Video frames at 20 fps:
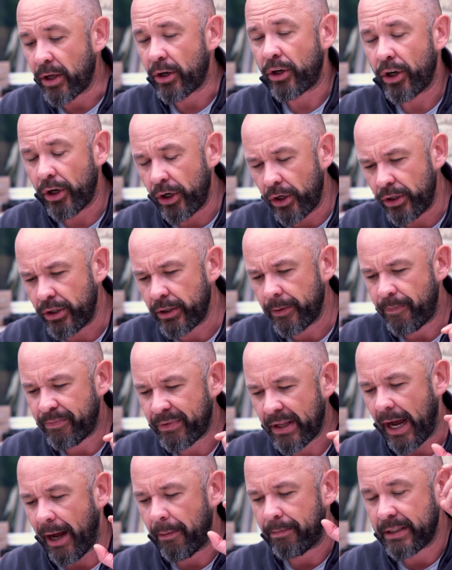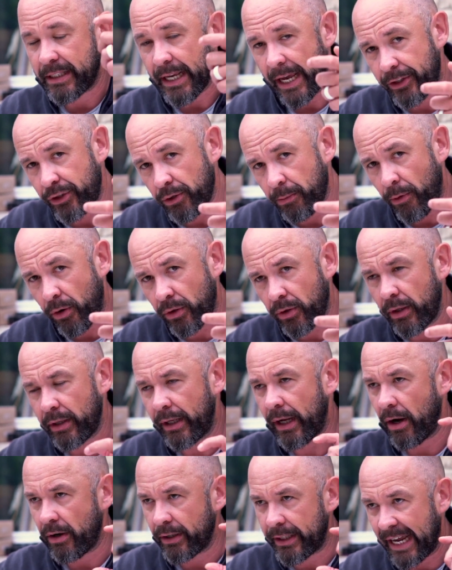could update your model and
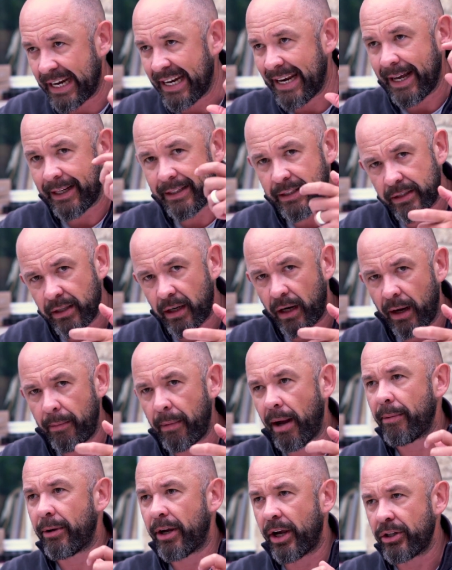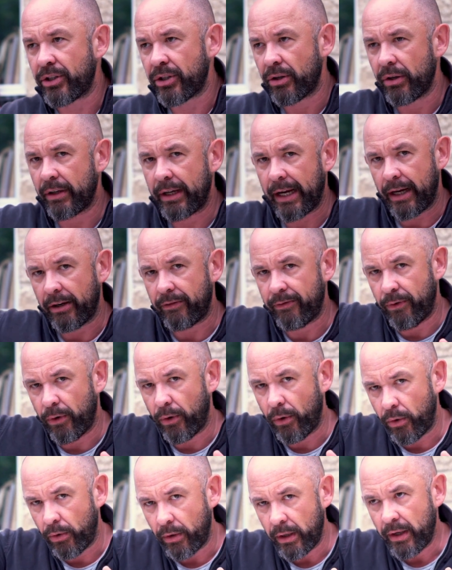go, okay, next time I'm going to look out
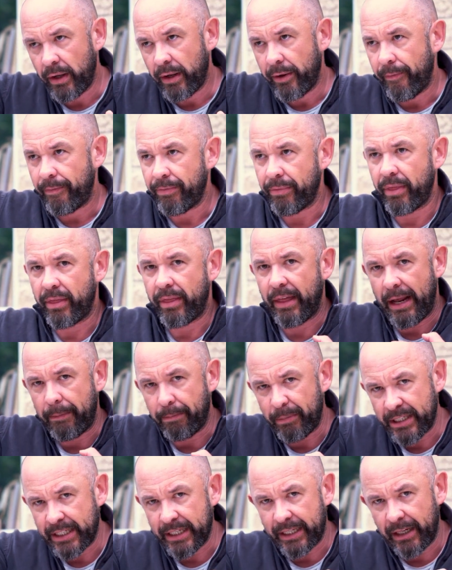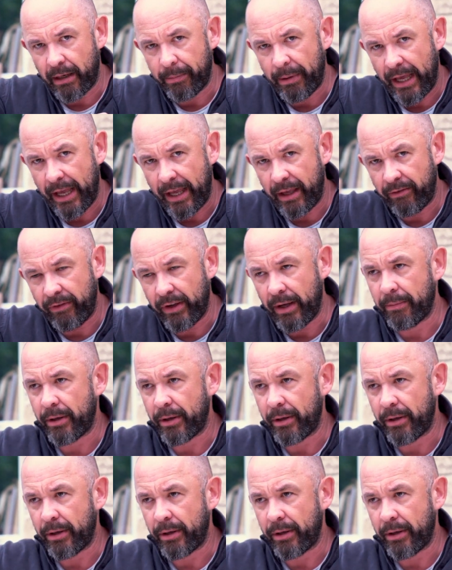for that particular behavior.